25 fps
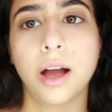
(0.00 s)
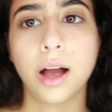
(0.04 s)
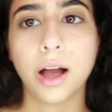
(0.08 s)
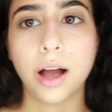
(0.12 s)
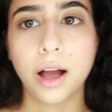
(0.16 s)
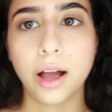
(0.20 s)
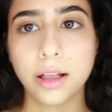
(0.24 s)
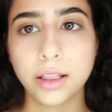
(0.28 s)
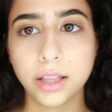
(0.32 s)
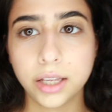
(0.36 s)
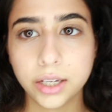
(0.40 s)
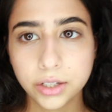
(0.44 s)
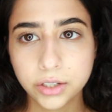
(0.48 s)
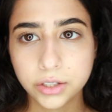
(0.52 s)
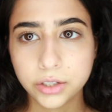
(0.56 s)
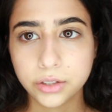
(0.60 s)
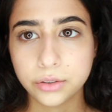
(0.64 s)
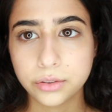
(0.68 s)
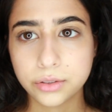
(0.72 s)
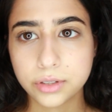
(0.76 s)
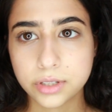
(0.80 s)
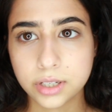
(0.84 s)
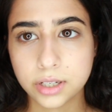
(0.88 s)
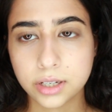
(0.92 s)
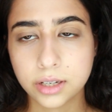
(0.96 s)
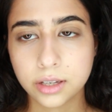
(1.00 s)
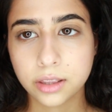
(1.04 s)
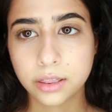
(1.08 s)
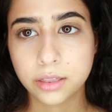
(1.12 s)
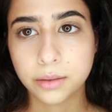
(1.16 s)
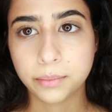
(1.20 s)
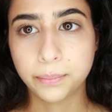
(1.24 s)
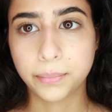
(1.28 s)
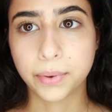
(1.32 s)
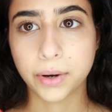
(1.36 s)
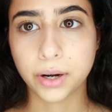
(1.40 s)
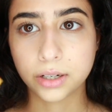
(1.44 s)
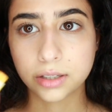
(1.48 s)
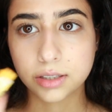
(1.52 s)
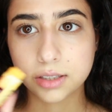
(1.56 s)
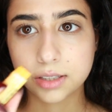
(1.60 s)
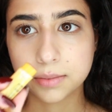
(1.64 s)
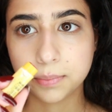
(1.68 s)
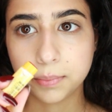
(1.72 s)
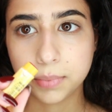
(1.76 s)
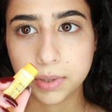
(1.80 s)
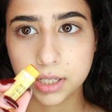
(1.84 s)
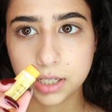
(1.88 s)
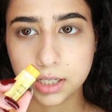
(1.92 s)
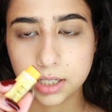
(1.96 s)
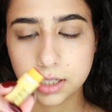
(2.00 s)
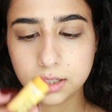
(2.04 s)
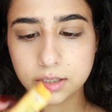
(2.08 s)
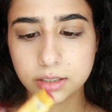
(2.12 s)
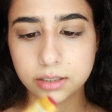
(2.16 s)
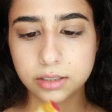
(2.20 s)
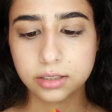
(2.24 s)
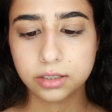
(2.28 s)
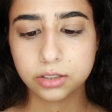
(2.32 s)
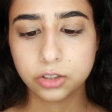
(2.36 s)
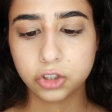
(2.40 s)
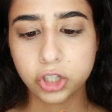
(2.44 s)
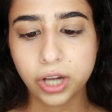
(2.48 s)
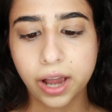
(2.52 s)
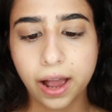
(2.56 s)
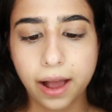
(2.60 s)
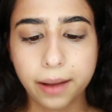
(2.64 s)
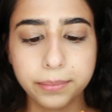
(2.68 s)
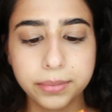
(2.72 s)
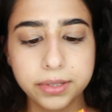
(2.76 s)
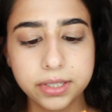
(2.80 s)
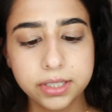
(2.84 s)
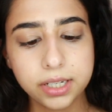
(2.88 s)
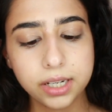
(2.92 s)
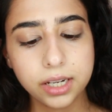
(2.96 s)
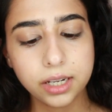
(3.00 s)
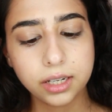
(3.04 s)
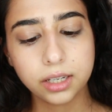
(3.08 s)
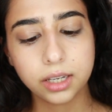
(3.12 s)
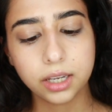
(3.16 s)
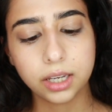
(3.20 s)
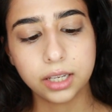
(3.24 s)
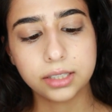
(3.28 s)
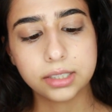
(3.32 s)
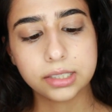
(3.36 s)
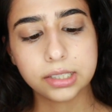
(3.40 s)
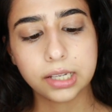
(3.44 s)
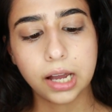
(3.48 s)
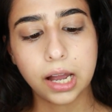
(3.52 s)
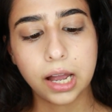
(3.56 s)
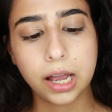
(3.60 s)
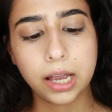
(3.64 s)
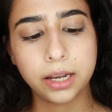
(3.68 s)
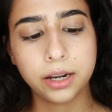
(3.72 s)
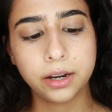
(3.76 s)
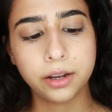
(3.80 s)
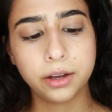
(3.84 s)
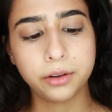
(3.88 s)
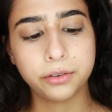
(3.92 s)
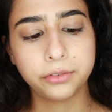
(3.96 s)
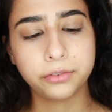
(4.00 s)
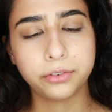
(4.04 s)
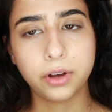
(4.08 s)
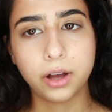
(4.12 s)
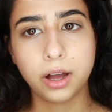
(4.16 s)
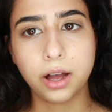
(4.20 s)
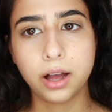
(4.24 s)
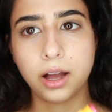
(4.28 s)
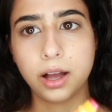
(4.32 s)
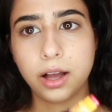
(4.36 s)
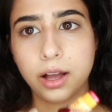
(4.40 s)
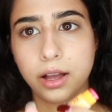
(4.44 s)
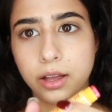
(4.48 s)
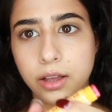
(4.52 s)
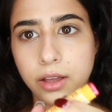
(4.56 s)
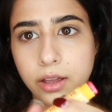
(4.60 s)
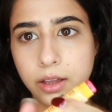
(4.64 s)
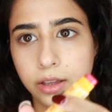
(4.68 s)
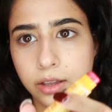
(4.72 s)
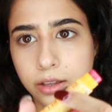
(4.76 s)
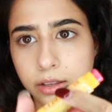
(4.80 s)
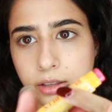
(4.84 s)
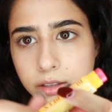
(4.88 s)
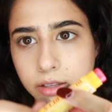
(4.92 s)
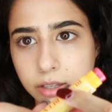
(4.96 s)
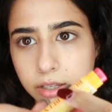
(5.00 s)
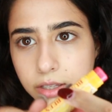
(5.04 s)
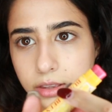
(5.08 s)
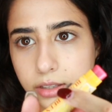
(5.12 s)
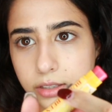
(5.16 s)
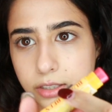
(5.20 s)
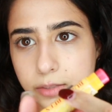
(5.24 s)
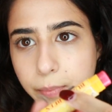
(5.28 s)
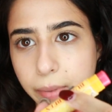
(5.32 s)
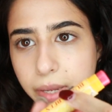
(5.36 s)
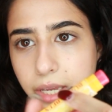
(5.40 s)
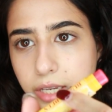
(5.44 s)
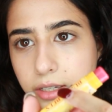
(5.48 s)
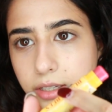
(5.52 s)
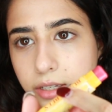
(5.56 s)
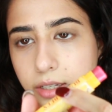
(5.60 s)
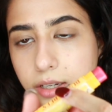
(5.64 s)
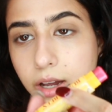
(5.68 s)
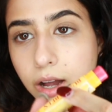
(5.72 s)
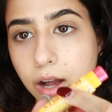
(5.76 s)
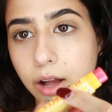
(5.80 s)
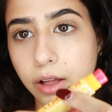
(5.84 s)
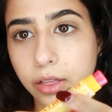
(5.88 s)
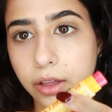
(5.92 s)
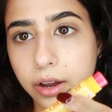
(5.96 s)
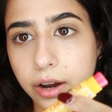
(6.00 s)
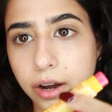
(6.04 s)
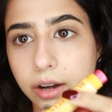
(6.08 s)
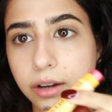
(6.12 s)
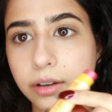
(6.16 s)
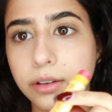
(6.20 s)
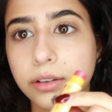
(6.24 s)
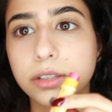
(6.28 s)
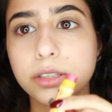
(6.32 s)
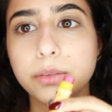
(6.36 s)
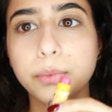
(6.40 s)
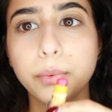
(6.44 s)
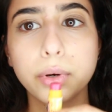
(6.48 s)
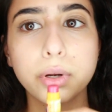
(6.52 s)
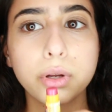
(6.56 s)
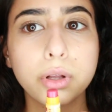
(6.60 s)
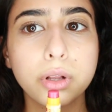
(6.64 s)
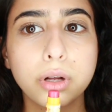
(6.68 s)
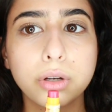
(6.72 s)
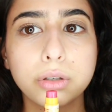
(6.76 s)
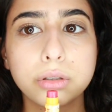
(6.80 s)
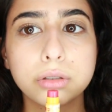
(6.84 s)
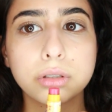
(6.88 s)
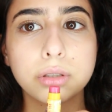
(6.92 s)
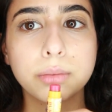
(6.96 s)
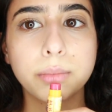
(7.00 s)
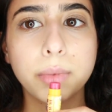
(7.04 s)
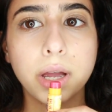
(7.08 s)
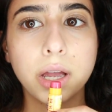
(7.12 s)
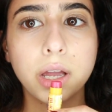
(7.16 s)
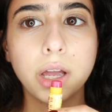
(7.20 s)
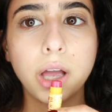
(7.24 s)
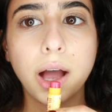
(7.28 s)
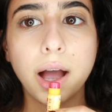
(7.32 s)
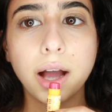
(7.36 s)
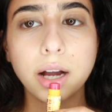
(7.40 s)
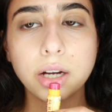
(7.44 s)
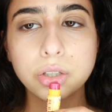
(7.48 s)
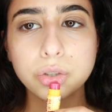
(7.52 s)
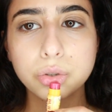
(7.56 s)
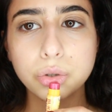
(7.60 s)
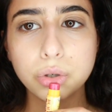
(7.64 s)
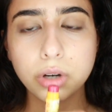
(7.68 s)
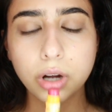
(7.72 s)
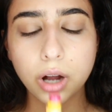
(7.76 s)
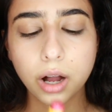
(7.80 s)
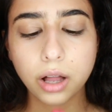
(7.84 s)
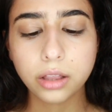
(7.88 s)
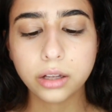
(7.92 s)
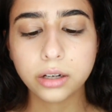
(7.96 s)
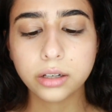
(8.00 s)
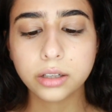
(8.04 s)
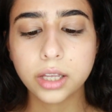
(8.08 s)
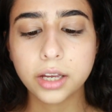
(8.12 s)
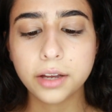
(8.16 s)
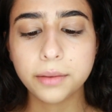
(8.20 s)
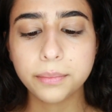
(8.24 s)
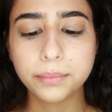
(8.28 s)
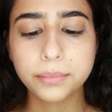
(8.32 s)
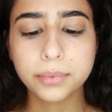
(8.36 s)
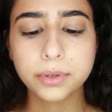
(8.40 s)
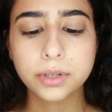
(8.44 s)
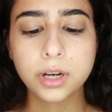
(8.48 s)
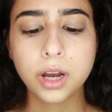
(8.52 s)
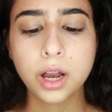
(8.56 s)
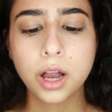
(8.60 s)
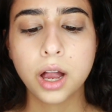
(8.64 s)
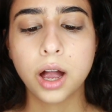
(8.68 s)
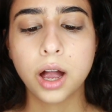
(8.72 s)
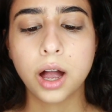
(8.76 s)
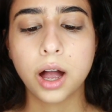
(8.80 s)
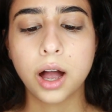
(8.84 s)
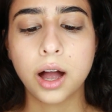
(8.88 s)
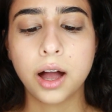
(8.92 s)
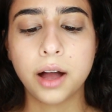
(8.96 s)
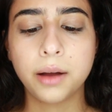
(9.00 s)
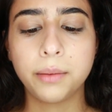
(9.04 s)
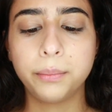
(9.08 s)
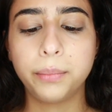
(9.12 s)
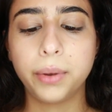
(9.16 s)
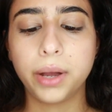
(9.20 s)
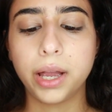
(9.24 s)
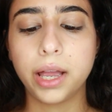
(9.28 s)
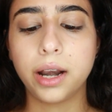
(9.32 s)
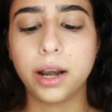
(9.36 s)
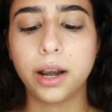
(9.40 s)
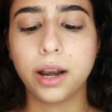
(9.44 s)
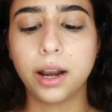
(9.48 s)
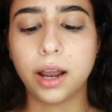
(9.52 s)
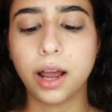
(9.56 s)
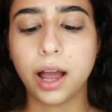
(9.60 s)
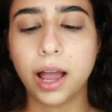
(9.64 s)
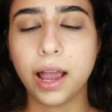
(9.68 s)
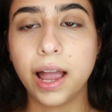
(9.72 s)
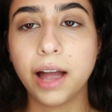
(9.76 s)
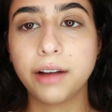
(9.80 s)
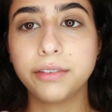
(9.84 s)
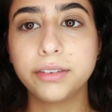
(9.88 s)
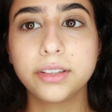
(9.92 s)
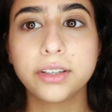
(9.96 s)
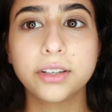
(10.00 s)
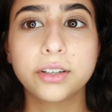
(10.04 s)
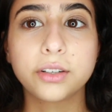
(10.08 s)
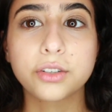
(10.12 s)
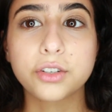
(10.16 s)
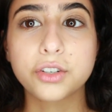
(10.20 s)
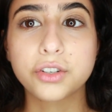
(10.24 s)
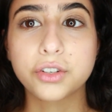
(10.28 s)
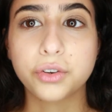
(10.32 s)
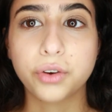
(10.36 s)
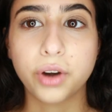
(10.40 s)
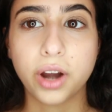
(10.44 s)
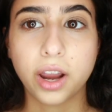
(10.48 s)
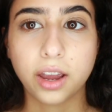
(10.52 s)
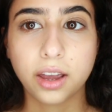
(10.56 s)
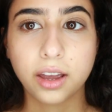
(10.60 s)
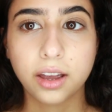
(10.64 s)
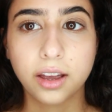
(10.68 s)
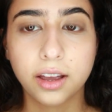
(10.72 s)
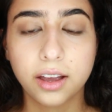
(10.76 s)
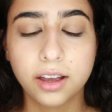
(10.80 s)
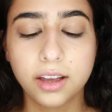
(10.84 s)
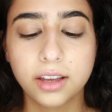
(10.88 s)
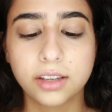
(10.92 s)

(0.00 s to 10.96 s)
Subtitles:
I like using the Burt's Bees chapstick. It's kind of like this pinky color. It's pretty close to my actual color lip, but I have a little trick.